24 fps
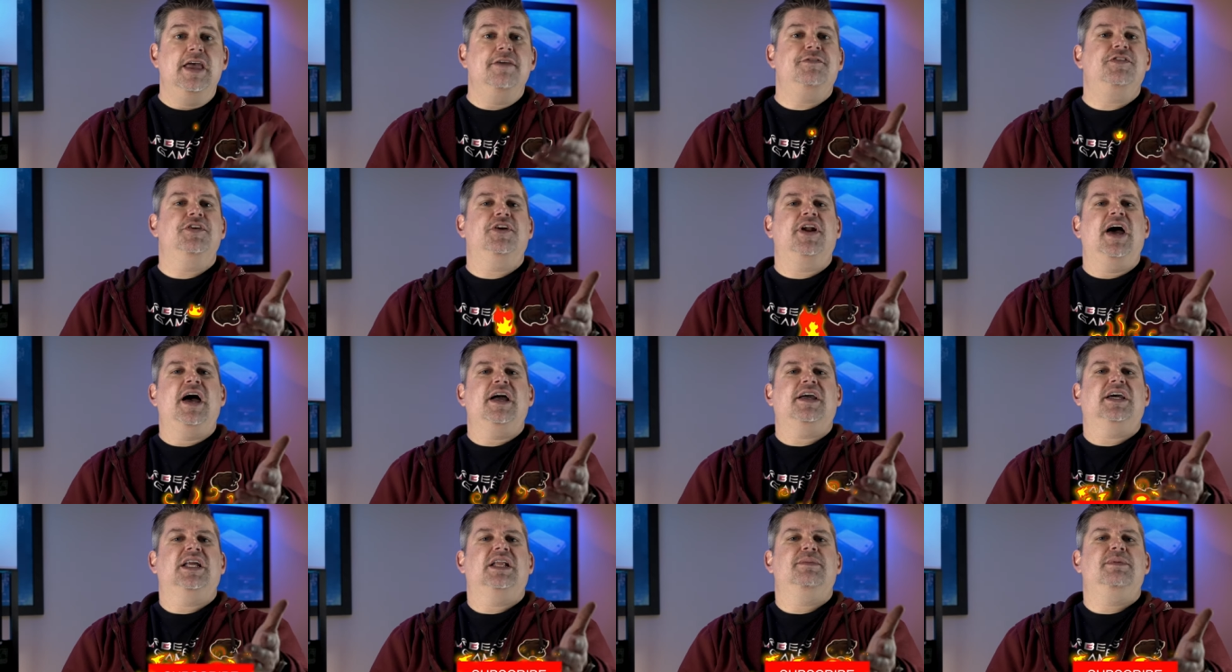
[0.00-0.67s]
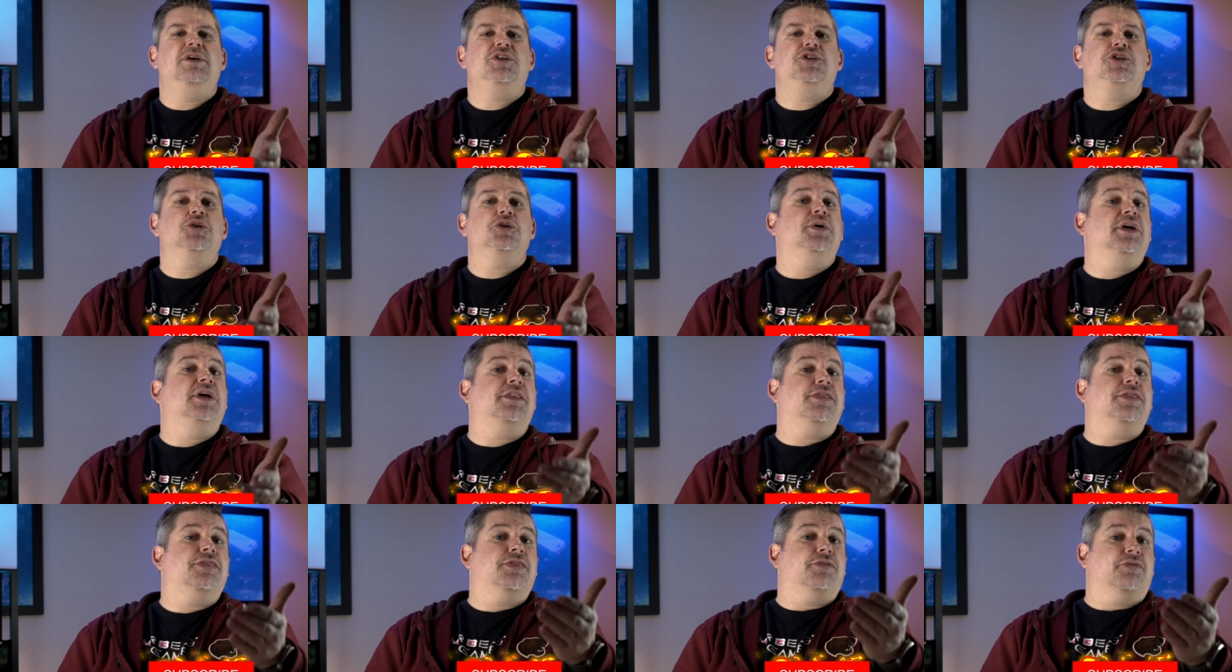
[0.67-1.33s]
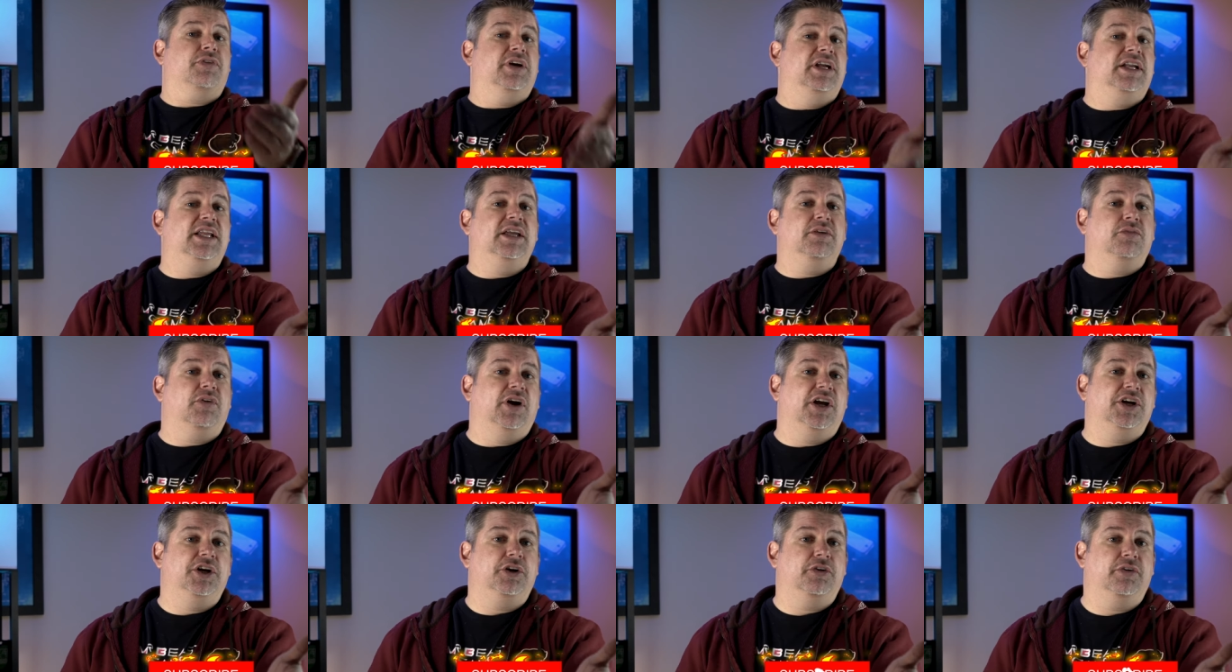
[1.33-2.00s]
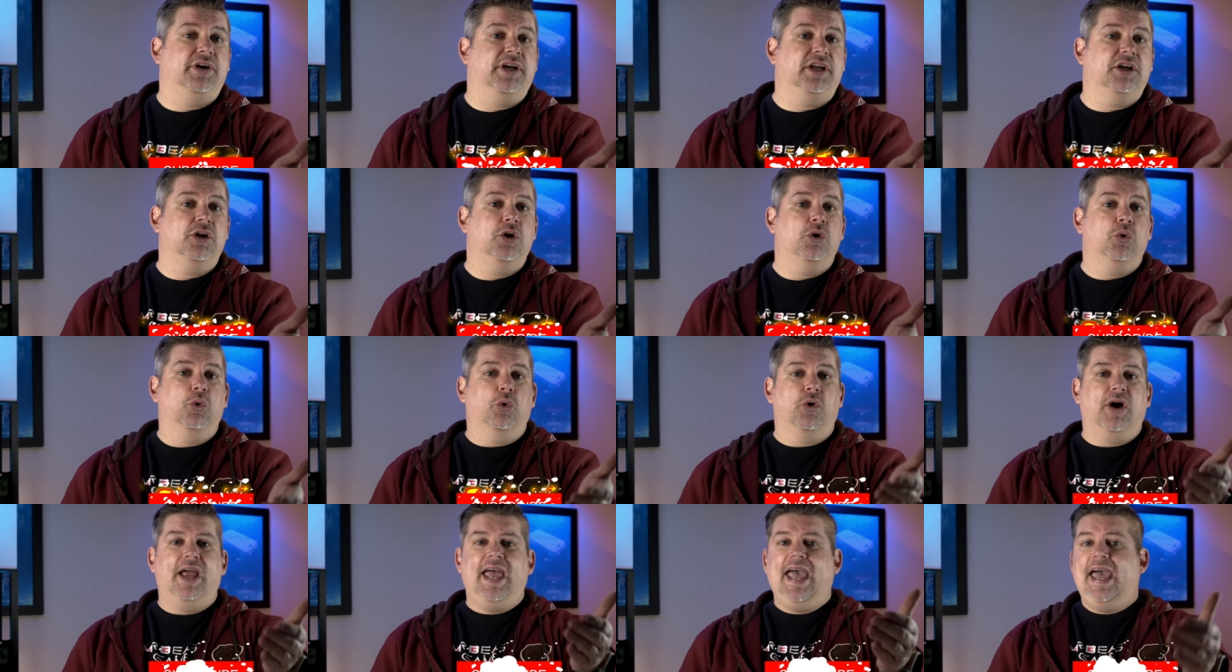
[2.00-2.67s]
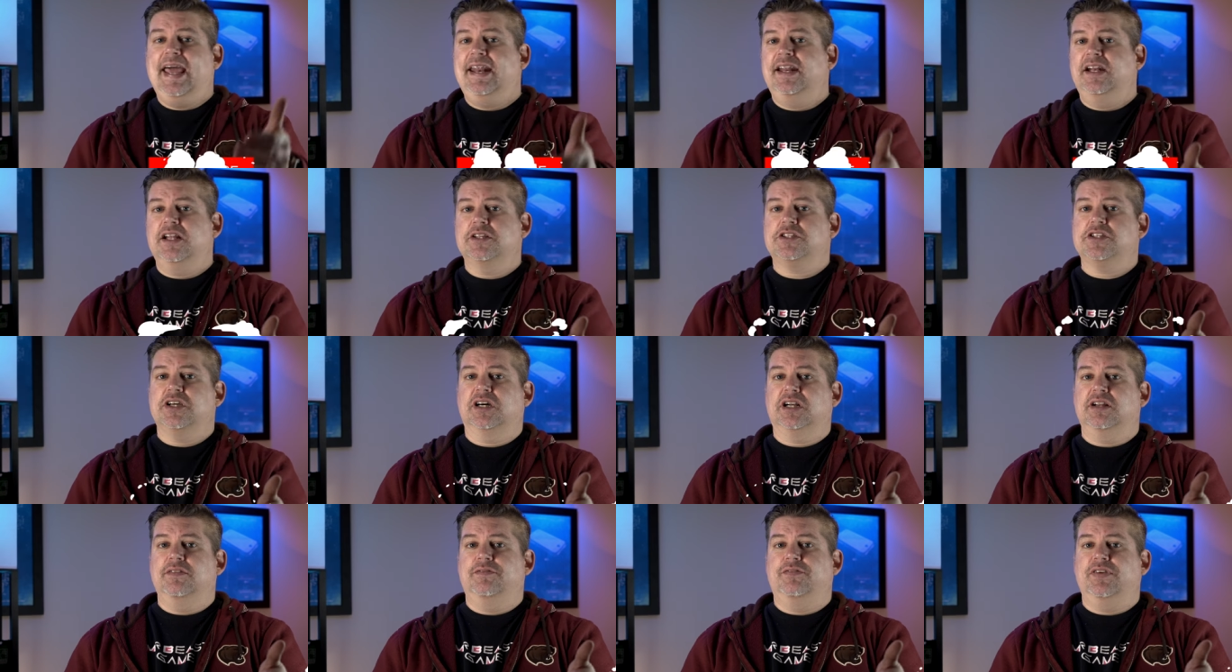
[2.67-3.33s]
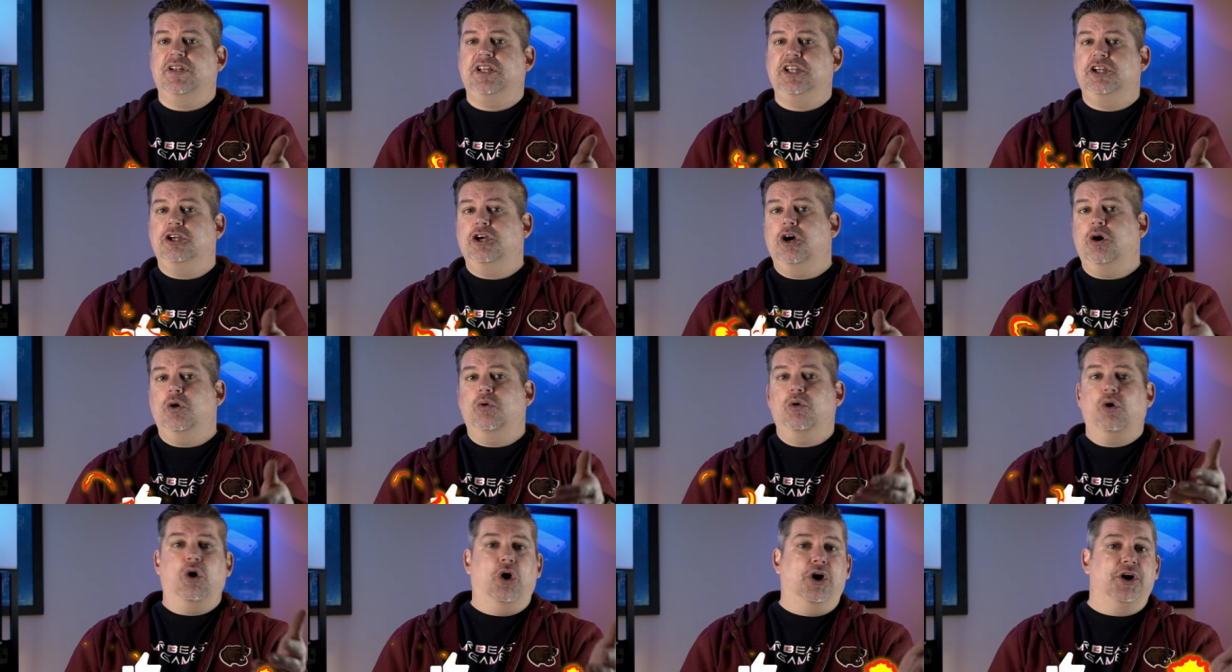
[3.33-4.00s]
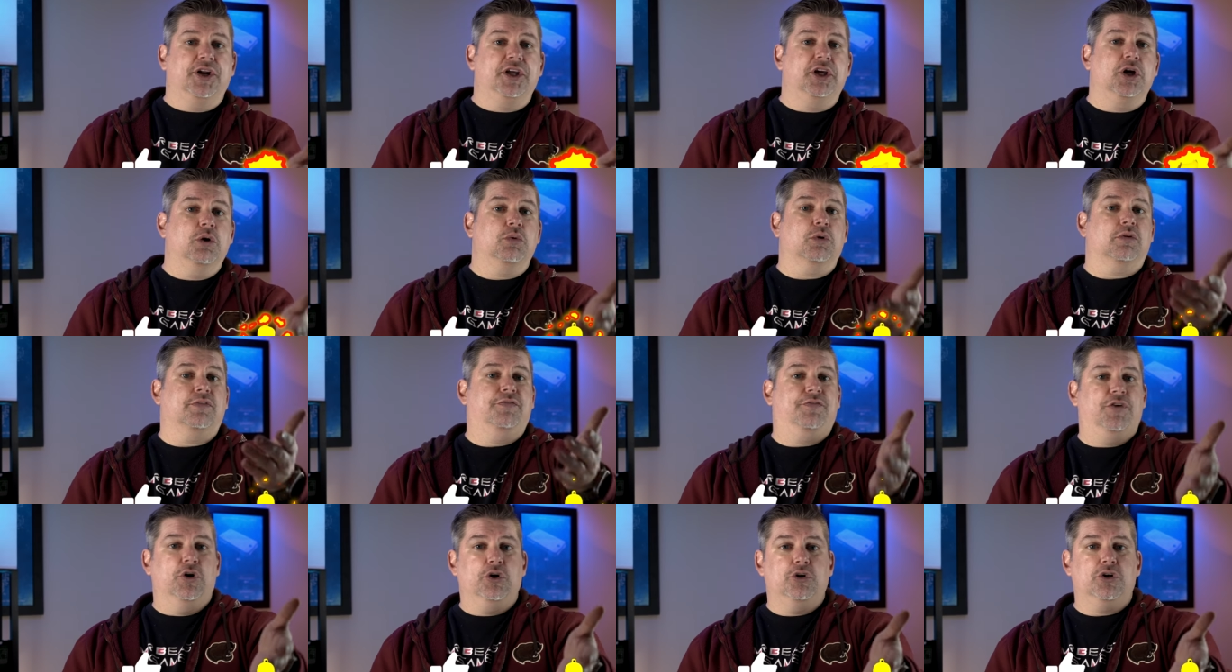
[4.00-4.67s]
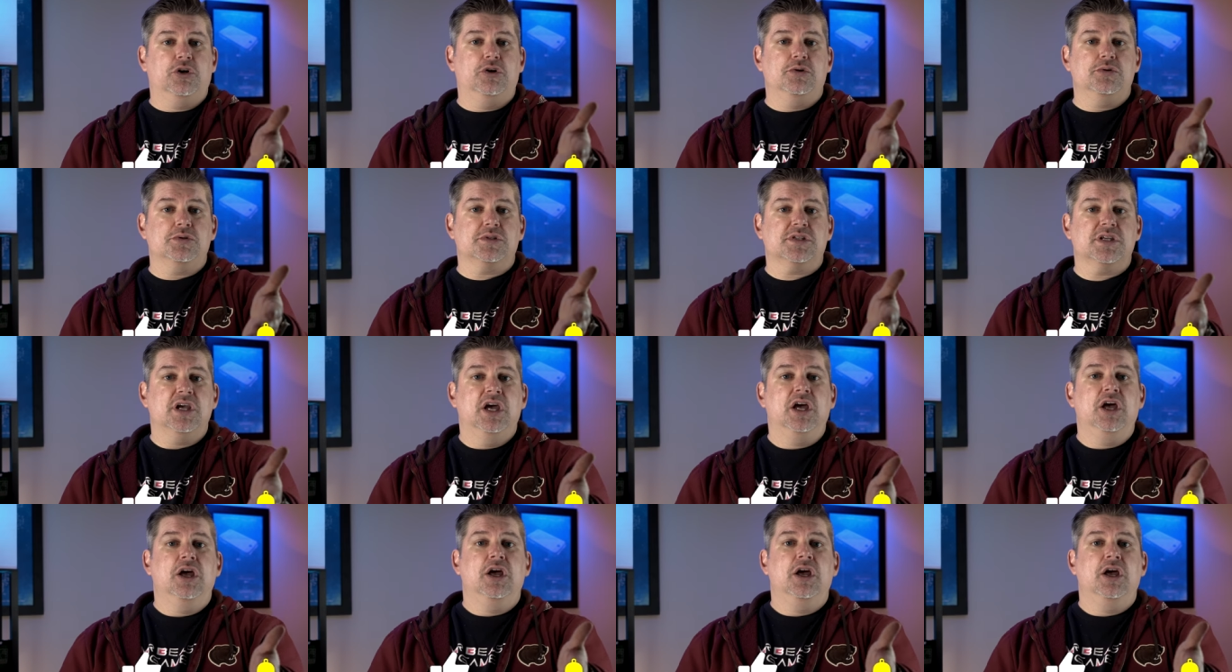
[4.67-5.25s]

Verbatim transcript: If you're not gonna be doing 3D rendering or edit a ton of video, audio, or photos,